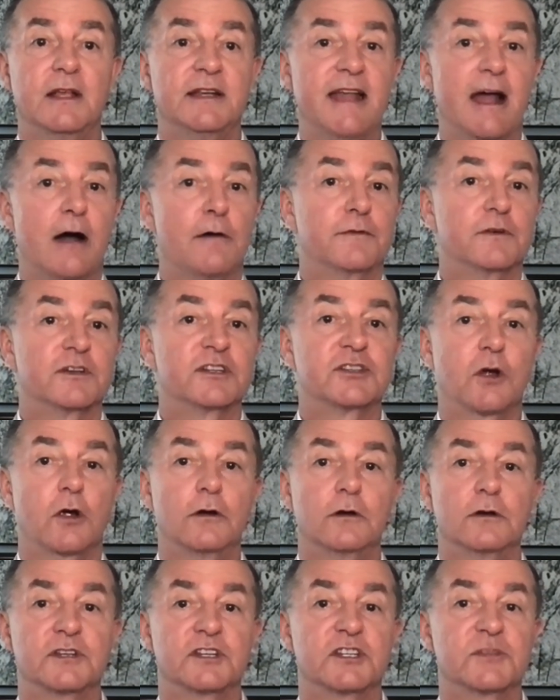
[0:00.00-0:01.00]
Now, for
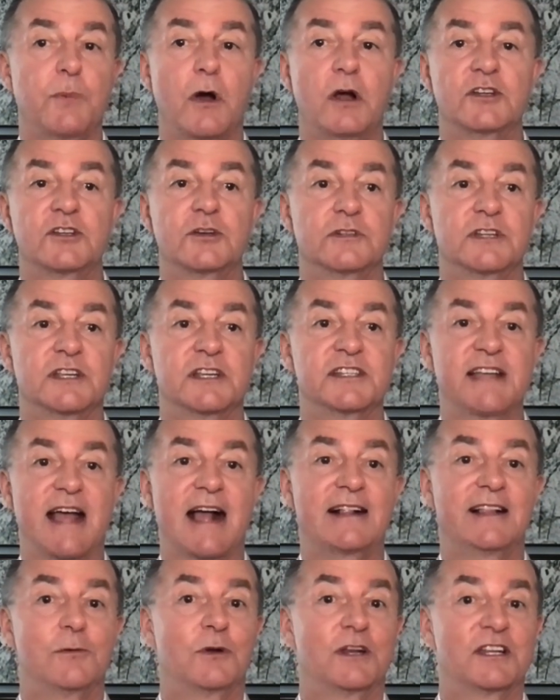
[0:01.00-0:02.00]
starters, a sponsor is
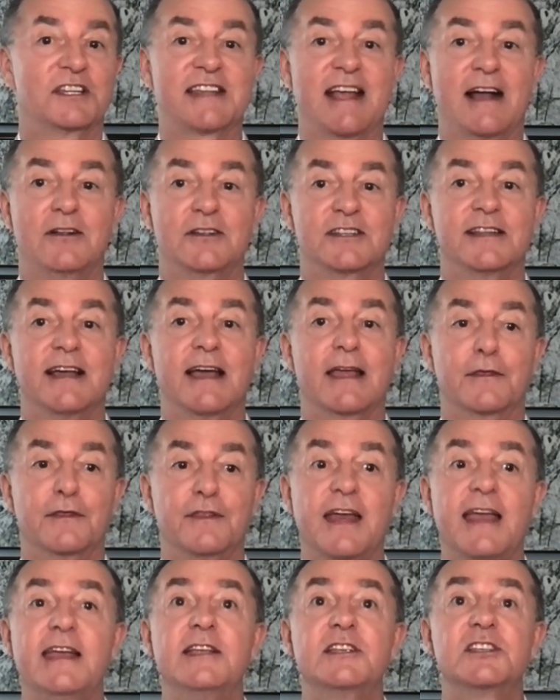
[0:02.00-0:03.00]
exactly what it sounds like.
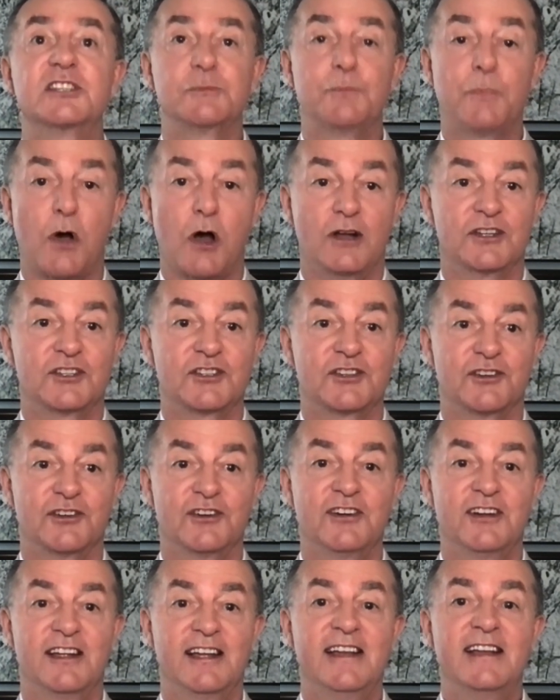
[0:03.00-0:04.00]
They
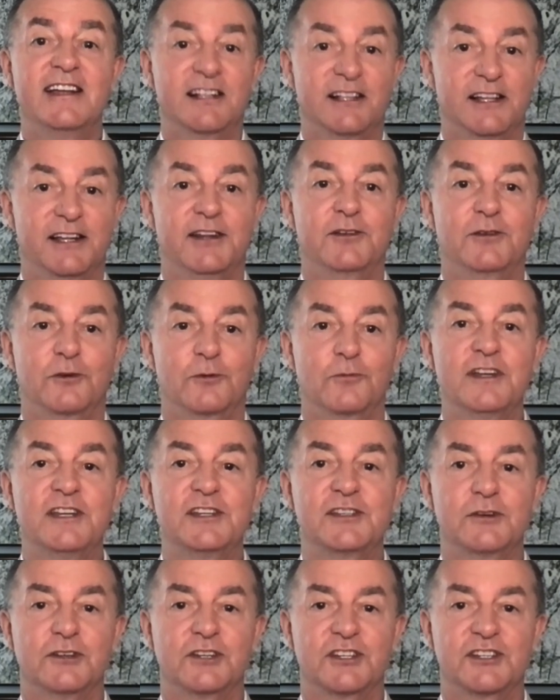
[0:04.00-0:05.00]
sponsor clinical
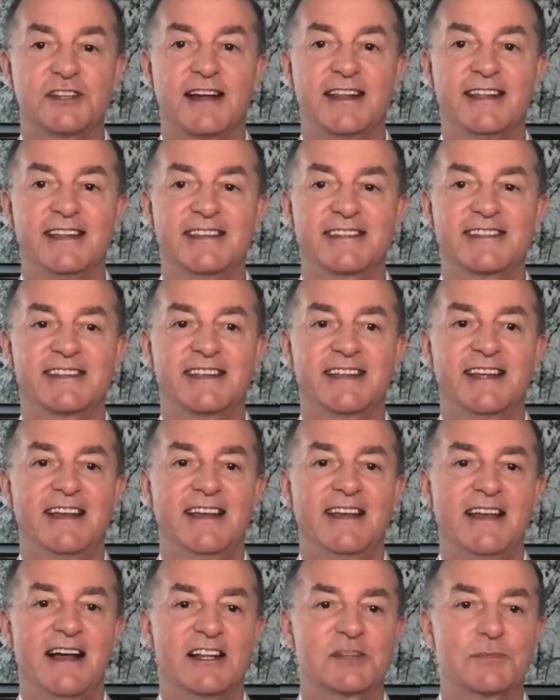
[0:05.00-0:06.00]
research studies.
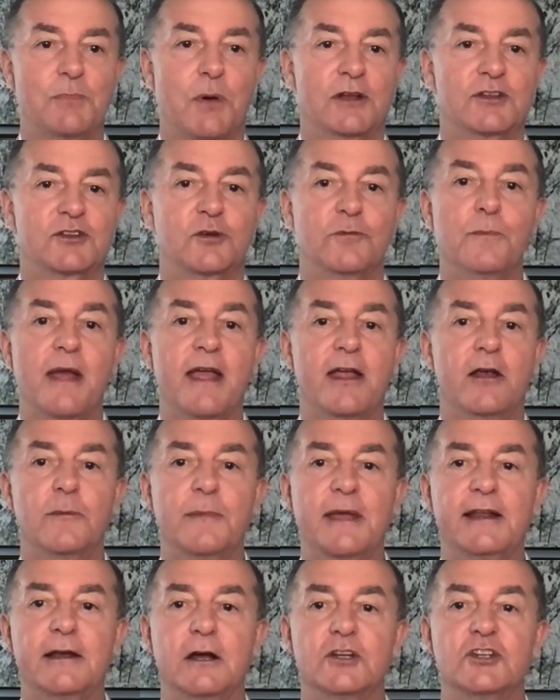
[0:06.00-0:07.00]
A sponsor may or
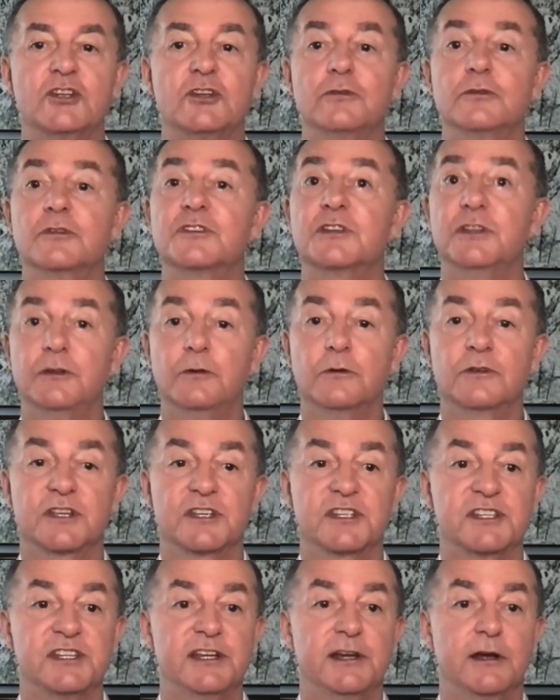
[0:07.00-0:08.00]
may not choose to use a
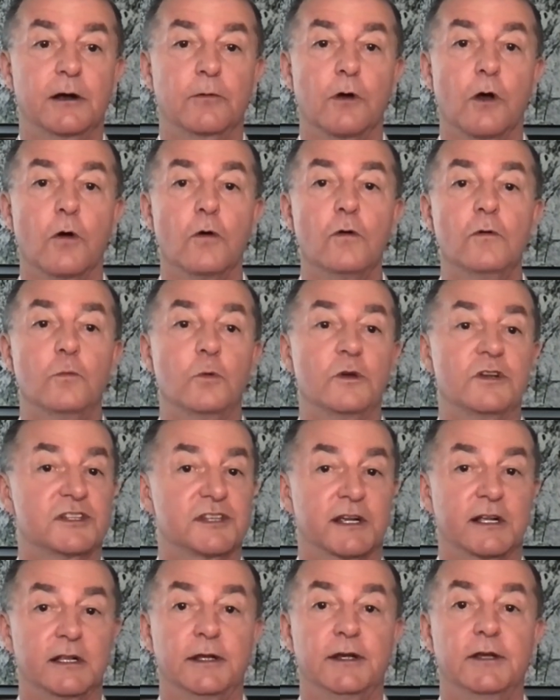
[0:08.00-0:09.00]
CRO, which is
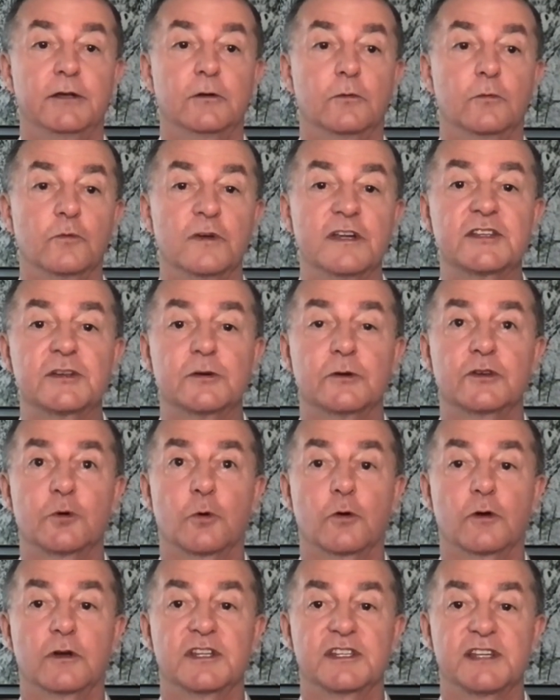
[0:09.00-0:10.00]
a clinical research
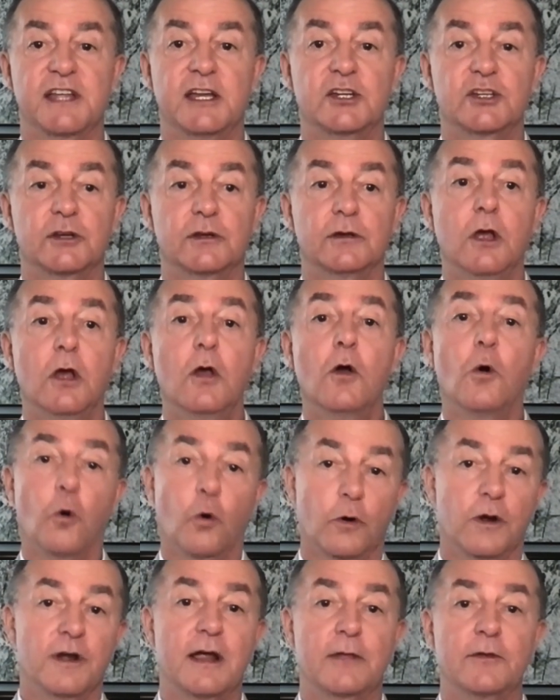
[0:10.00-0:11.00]
organization,
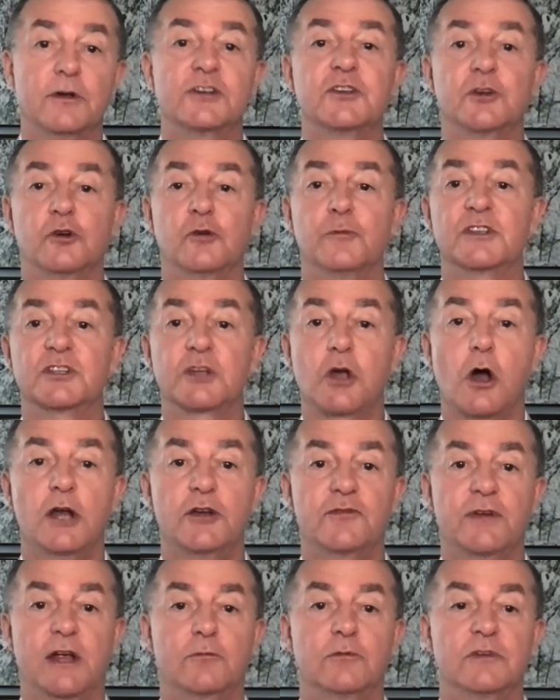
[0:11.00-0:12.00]
or another term is
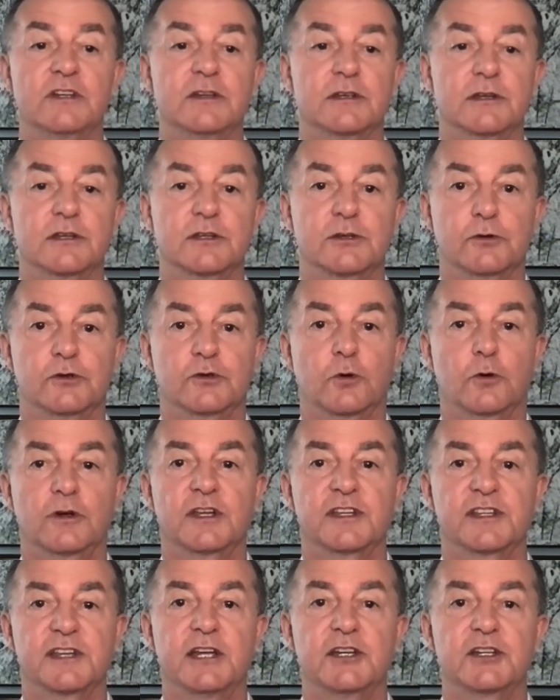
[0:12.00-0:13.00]
contract research
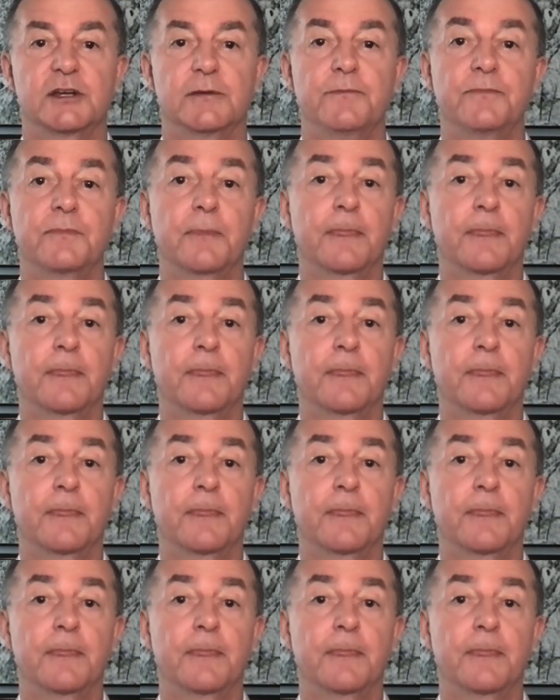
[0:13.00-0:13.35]
organization.